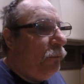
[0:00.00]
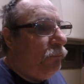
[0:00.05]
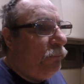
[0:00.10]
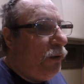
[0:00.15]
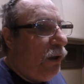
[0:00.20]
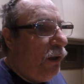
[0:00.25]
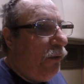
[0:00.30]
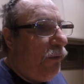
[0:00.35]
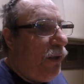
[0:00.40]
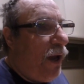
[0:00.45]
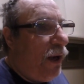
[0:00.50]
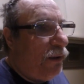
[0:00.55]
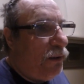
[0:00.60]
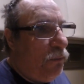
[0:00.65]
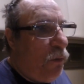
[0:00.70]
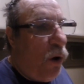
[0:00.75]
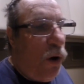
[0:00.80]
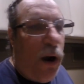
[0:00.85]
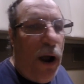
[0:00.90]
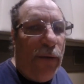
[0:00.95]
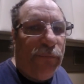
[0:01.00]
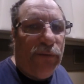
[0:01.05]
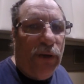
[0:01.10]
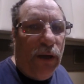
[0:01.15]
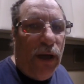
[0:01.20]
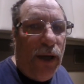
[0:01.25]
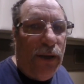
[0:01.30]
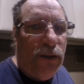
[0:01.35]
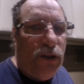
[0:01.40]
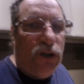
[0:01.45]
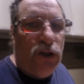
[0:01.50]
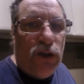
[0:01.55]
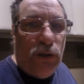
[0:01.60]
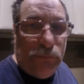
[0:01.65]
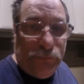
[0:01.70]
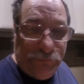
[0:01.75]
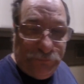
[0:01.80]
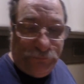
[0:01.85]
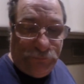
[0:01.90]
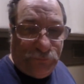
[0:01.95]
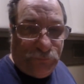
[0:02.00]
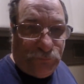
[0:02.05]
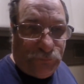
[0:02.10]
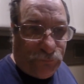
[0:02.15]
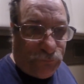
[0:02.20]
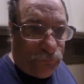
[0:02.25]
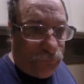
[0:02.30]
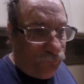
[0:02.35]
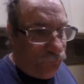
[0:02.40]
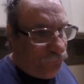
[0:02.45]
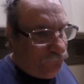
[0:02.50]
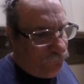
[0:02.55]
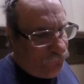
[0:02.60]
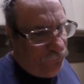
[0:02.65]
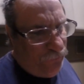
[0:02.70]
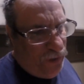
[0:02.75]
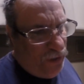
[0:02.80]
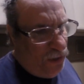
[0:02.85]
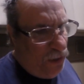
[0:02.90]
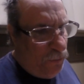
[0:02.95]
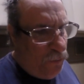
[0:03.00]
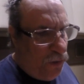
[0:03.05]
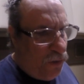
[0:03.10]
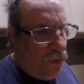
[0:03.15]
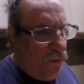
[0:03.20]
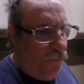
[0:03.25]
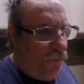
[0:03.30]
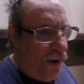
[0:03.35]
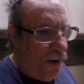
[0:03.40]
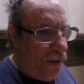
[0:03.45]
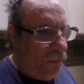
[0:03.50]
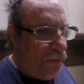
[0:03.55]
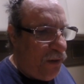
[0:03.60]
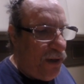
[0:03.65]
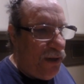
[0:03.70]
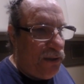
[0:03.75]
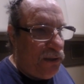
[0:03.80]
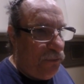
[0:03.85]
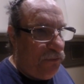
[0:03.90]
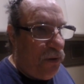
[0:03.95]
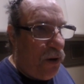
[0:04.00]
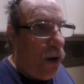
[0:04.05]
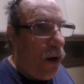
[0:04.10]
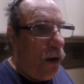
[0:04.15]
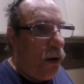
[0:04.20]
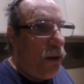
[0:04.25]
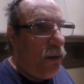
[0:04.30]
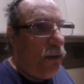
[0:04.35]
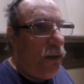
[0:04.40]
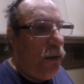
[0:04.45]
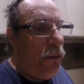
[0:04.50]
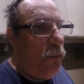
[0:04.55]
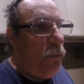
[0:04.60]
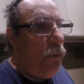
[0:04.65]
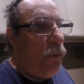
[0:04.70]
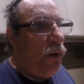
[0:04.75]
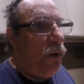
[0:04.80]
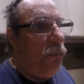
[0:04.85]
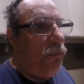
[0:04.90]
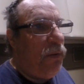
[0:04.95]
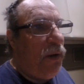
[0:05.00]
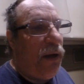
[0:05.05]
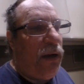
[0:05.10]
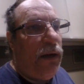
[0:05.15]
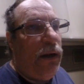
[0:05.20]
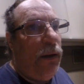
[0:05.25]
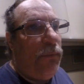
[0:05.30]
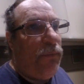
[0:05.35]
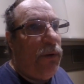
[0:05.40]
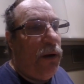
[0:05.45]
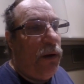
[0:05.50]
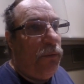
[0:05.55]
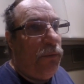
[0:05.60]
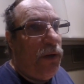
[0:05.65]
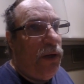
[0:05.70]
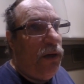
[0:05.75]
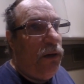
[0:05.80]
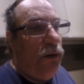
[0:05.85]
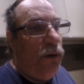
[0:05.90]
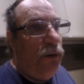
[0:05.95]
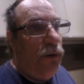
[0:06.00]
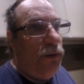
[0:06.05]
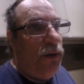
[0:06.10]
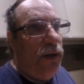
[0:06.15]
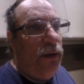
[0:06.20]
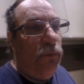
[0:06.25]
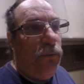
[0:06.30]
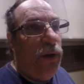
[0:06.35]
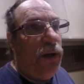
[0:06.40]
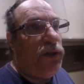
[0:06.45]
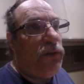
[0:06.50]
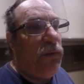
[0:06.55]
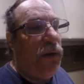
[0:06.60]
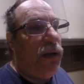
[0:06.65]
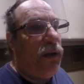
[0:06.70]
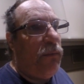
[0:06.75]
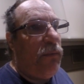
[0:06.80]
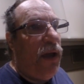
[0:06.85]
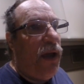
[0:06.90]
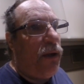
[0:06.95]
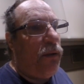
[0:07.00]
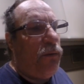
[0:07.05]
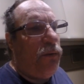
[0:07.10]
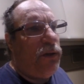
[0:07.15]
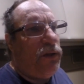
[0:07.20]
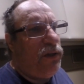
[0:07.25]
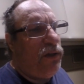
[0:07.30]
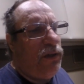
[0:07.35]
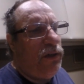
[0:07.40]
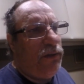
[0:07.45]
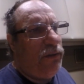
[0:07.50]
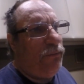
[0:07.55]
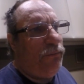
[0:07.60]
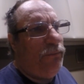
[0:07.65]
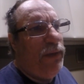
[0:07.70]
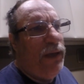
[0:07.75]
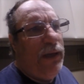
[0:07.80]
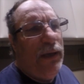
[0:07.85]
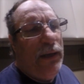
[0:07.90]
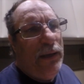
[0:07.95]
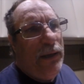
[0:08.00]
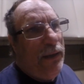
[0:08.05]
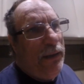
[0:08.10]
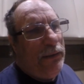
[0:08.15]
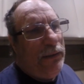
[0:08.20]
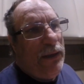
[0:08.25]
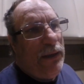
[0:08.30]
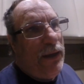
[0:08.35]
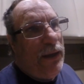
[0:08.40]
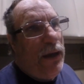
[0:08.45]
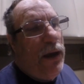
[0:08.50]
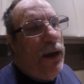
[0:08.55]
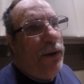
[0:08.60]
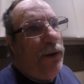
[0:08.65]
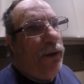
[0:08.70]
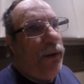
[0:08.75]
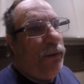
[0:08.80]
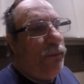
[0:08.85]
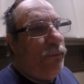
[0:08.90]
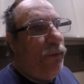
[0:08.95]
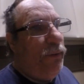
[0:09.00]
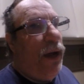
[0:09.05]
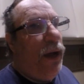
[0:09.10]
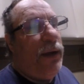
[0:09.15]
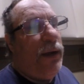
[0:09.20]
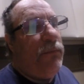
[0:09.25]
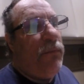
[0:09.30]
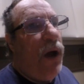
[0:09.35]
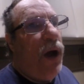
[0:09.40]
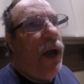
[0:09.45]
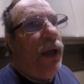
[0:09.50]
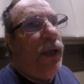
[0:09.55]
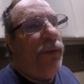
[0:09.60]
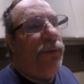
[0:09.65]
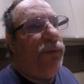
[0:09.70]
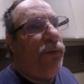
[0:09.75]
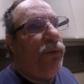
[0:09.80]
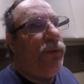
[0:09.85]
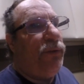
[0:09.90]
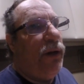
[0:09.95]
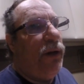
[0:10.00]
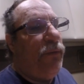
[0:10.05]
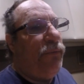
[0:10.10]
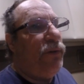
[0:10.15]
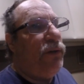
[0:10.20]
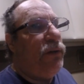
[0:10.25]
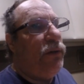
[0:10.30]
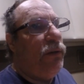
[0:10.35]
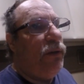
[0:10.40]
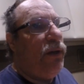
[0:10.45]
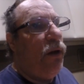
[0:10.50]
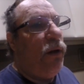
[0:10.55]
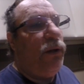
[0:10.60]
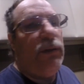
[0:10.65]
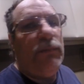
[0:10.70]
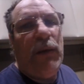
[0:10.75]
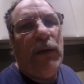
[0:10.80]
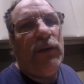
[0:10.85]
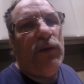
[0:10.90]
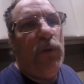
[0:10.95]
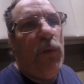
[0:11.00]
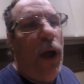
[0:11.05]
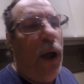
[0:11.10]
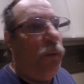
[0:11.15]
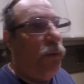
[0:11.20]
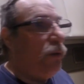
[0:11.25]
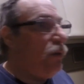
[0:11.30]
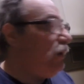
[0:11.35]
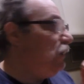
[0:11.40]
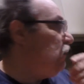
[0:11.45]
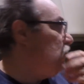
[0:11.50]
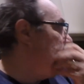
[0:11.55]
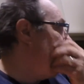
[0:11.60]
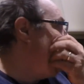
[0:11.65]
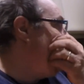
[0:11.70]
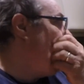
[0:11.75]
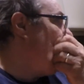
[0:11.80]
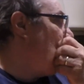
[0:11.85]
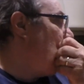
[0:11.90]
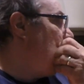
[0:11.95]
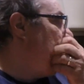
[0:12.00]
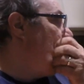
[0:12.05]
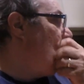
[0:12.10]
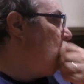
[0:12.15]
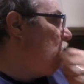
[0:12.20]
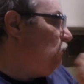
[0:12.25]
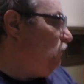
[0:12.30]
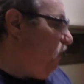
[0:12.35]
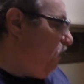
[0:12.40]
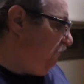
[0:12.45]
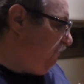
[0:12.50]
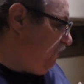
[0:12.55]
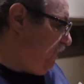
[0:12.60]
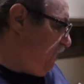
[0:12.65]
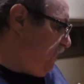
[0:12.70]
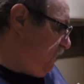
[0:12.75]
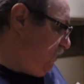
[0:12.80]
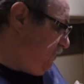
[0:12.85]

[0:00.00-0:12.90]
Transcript: deliver that tomorrow after lunch. And then we'll go find a place to park. And then we're picking up our reload in Richmond, Quebec, which is it's like 109 miles. So it's not even, you know, it's about two hours, roughly.